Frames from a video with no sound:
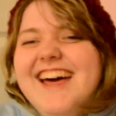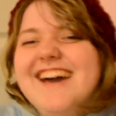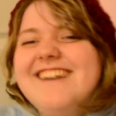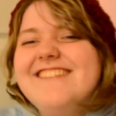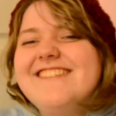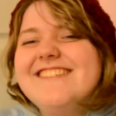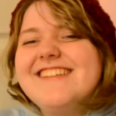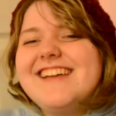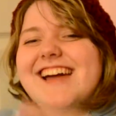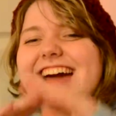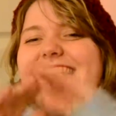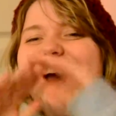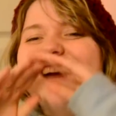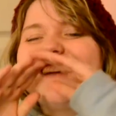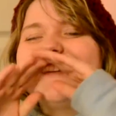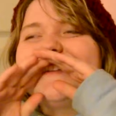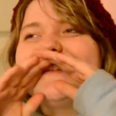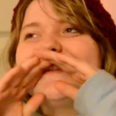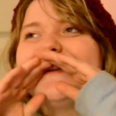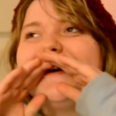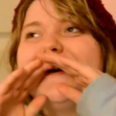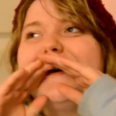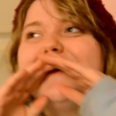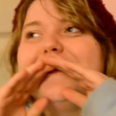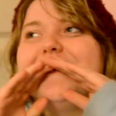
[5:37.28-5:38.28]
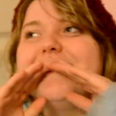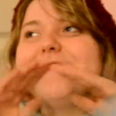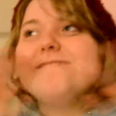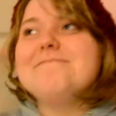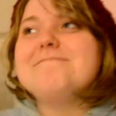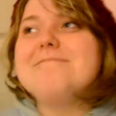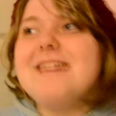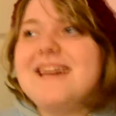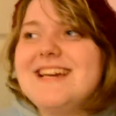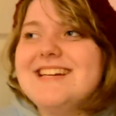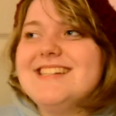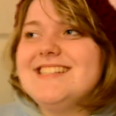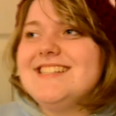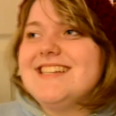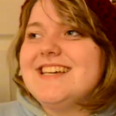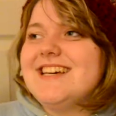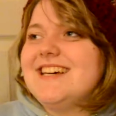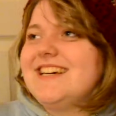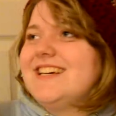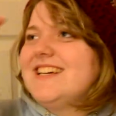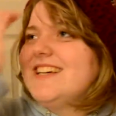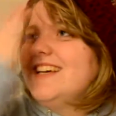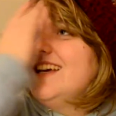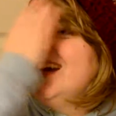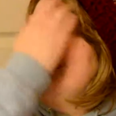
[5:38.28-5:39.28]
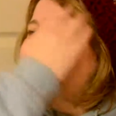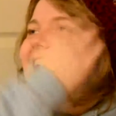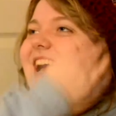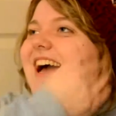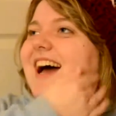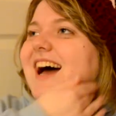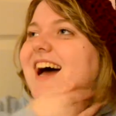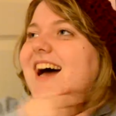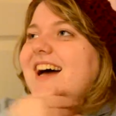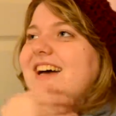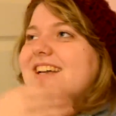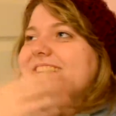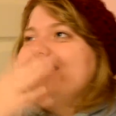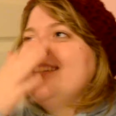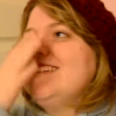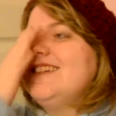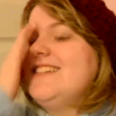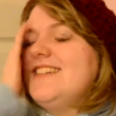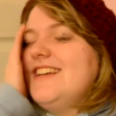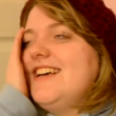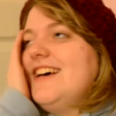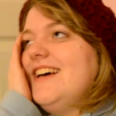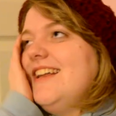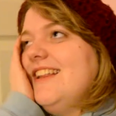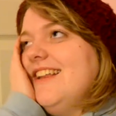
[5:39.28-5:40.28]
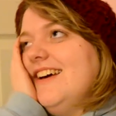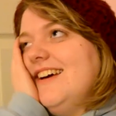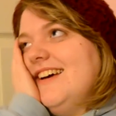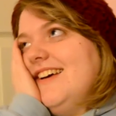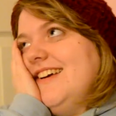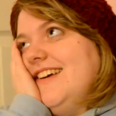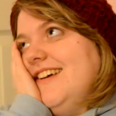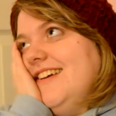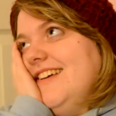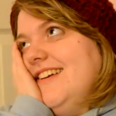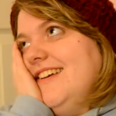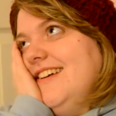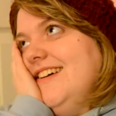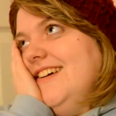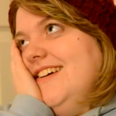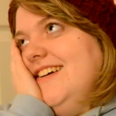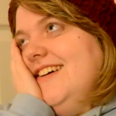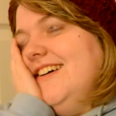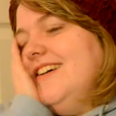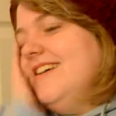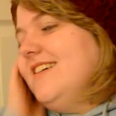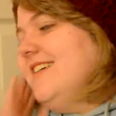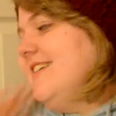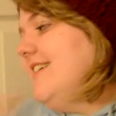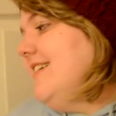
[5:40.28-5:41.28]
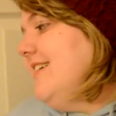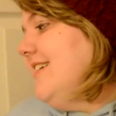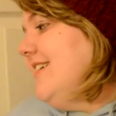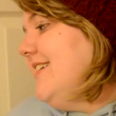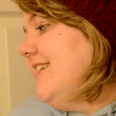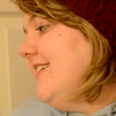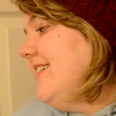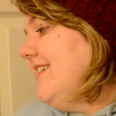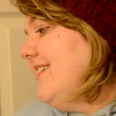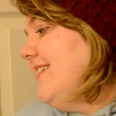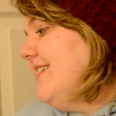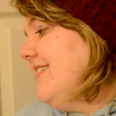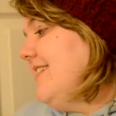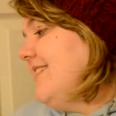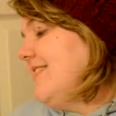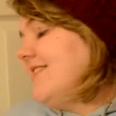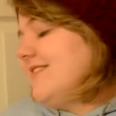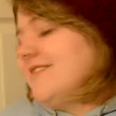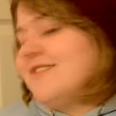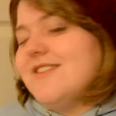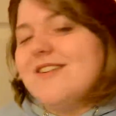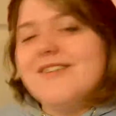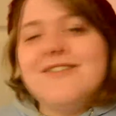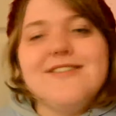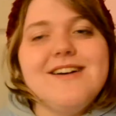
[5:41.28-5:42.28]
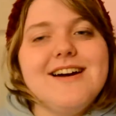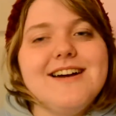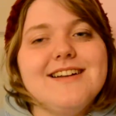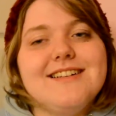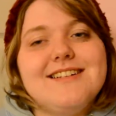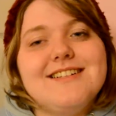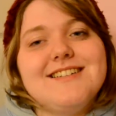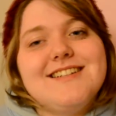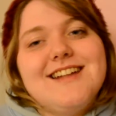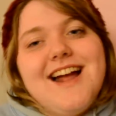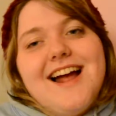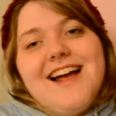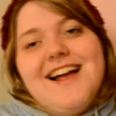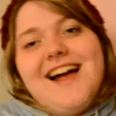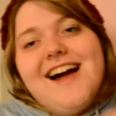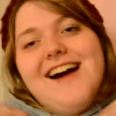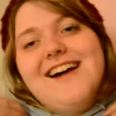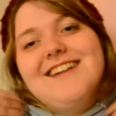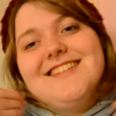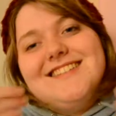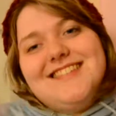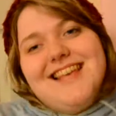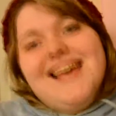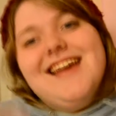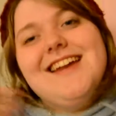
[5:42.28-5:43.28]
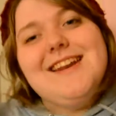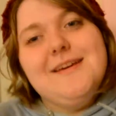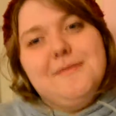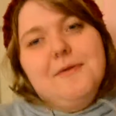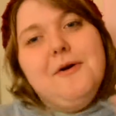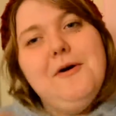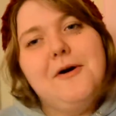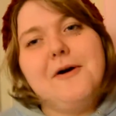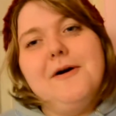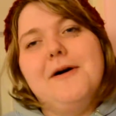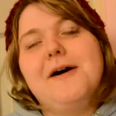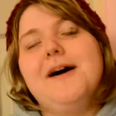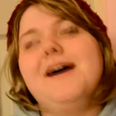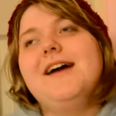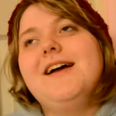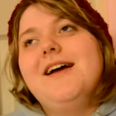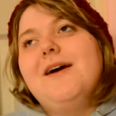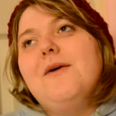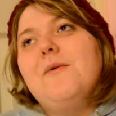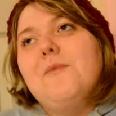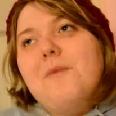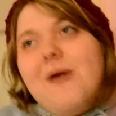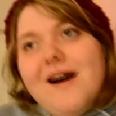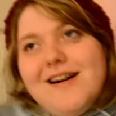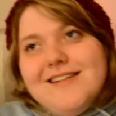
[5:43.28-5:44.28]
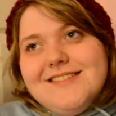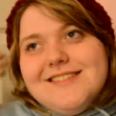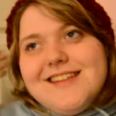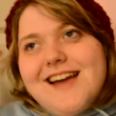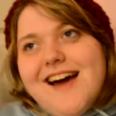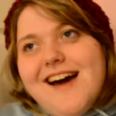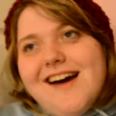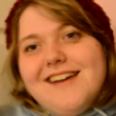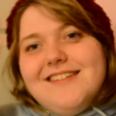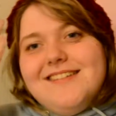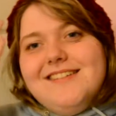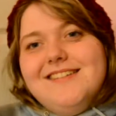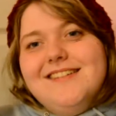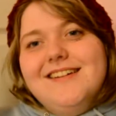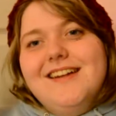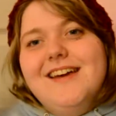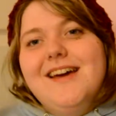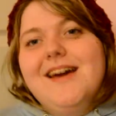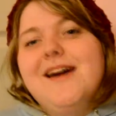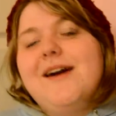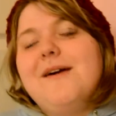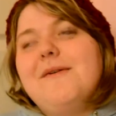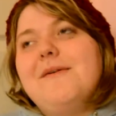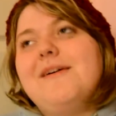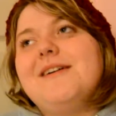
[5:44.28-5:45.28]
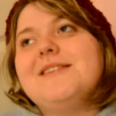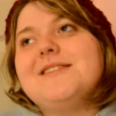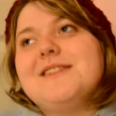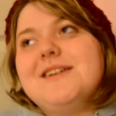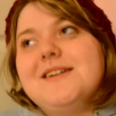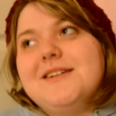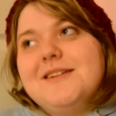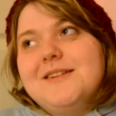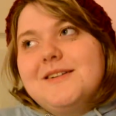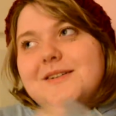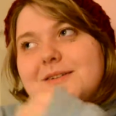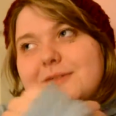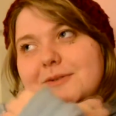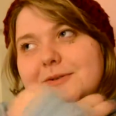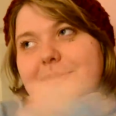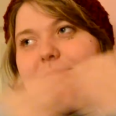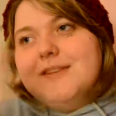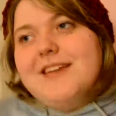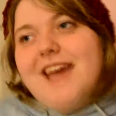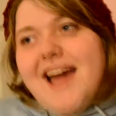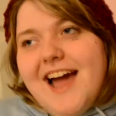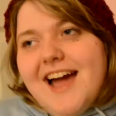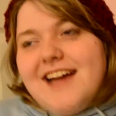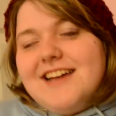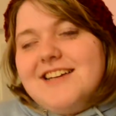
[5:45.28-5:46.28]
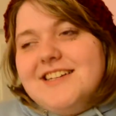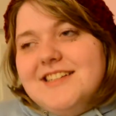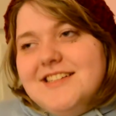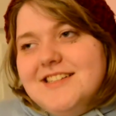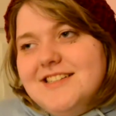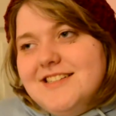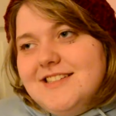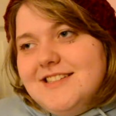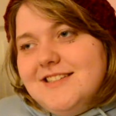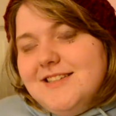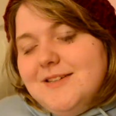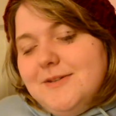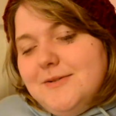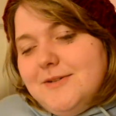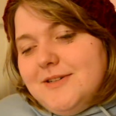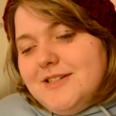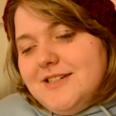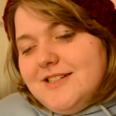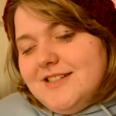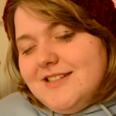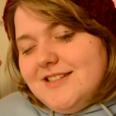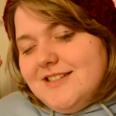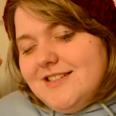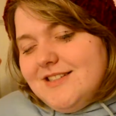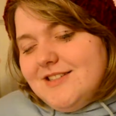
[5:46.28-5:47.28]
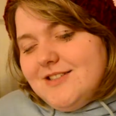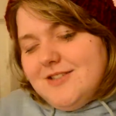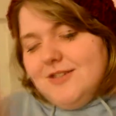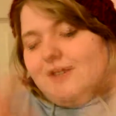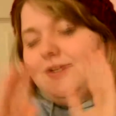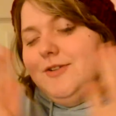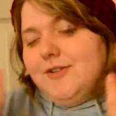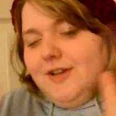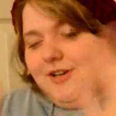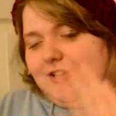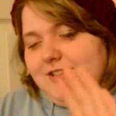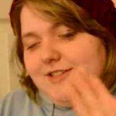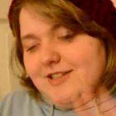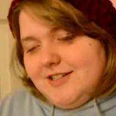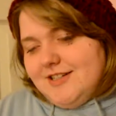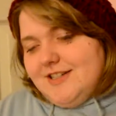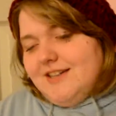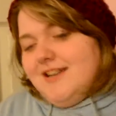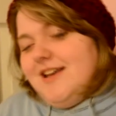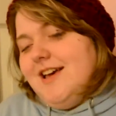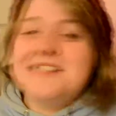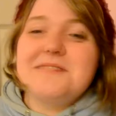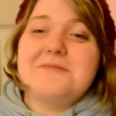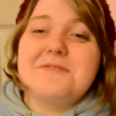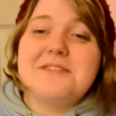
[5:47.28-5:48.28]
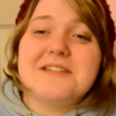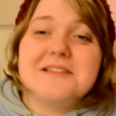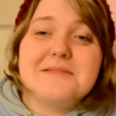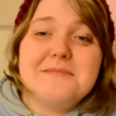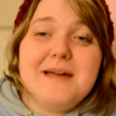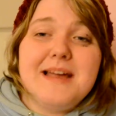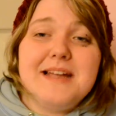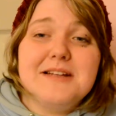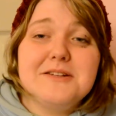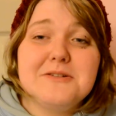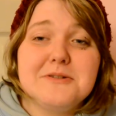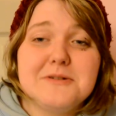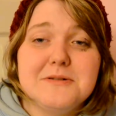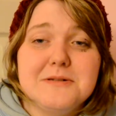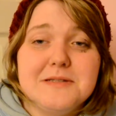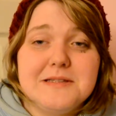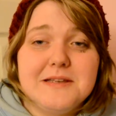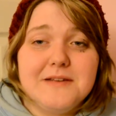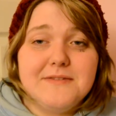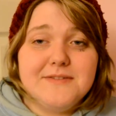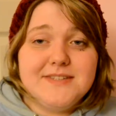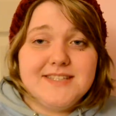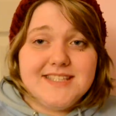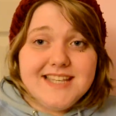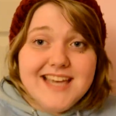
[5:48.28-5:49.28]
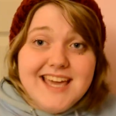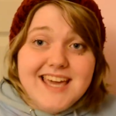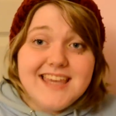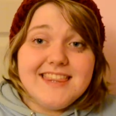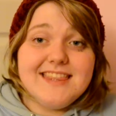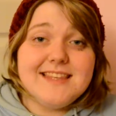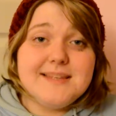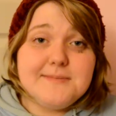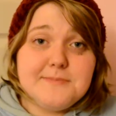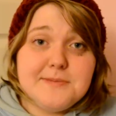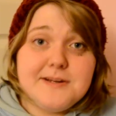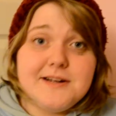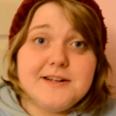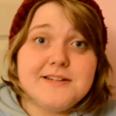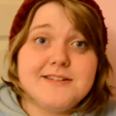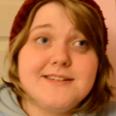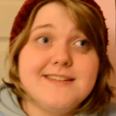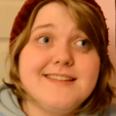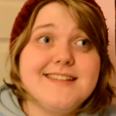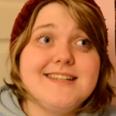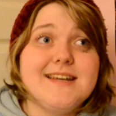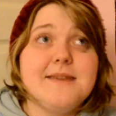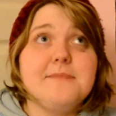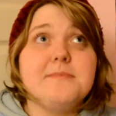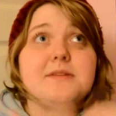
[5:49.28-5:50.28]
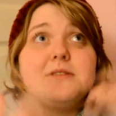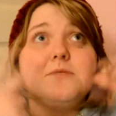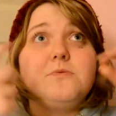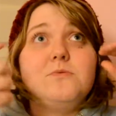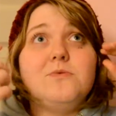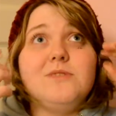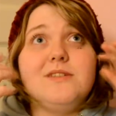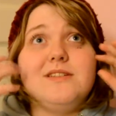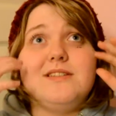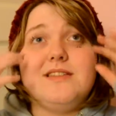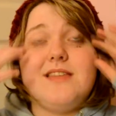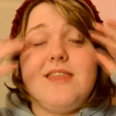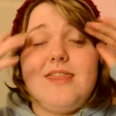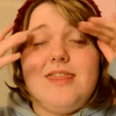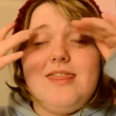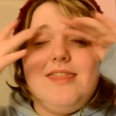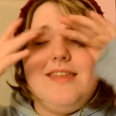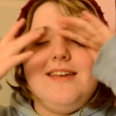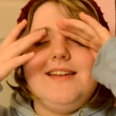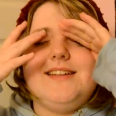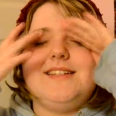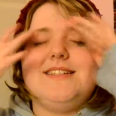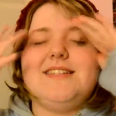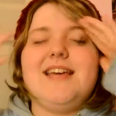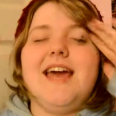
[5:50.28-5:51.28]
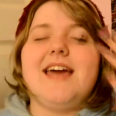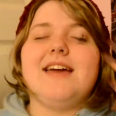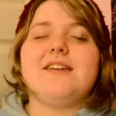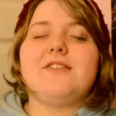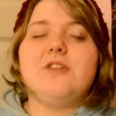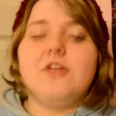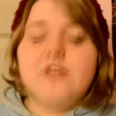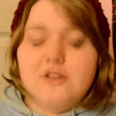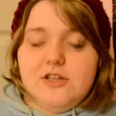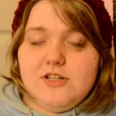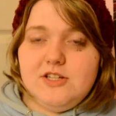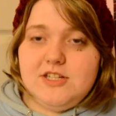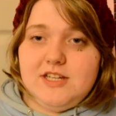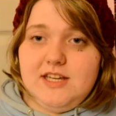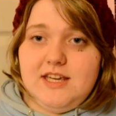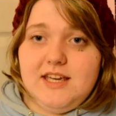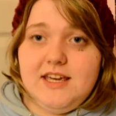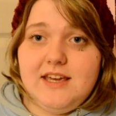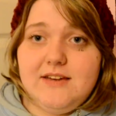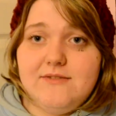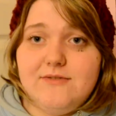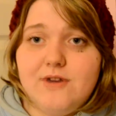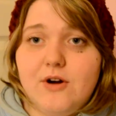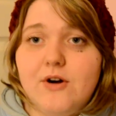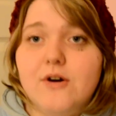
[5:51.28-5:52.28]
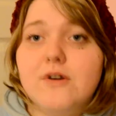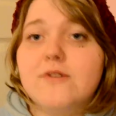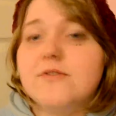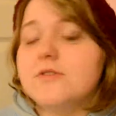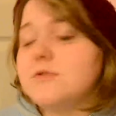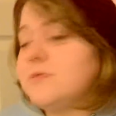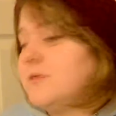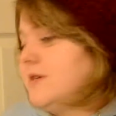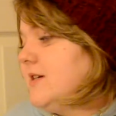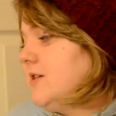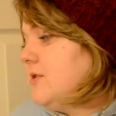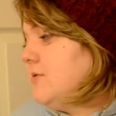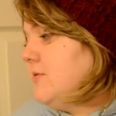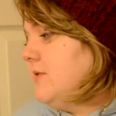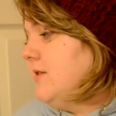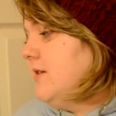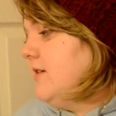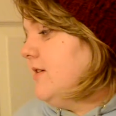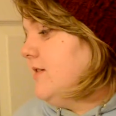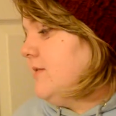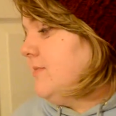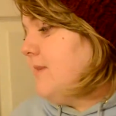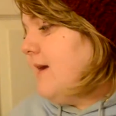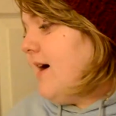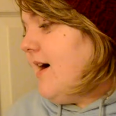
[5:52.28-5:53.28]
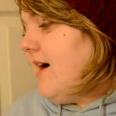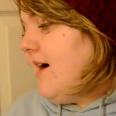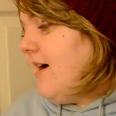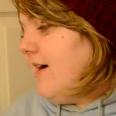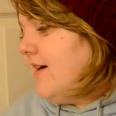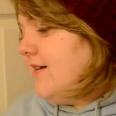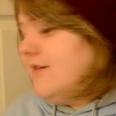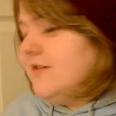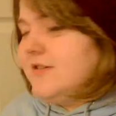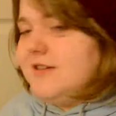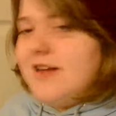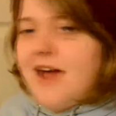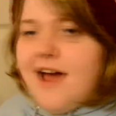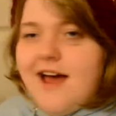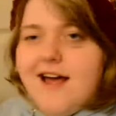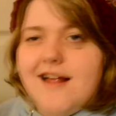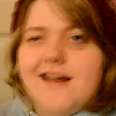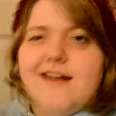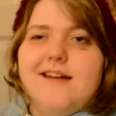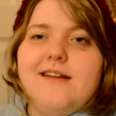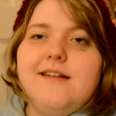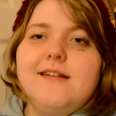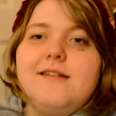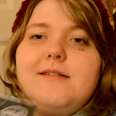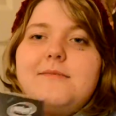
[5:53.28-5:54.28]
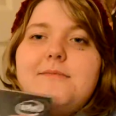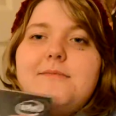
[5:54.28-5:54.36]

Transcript: All the actors are amazing and like, oh no, I can't say any more. Well done. Well done, all the actors, you were just too good. So one of the main draws of seeing this production of The Tempest was the technology involved, which was by Intel.